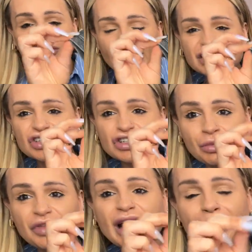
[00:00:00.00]

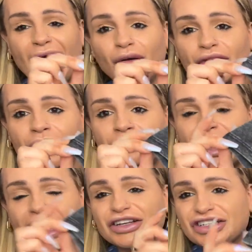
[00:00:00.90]
something about them,
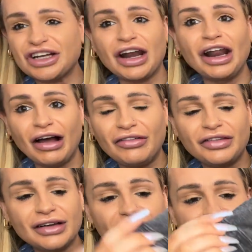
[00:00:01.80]
like I just love.
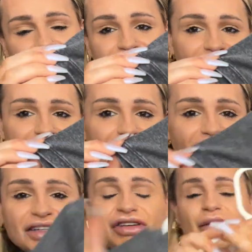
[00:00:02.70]

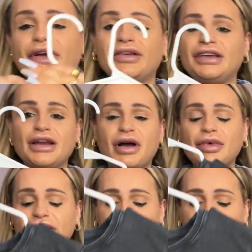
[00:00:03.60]
Can't describe it, you know what I mean.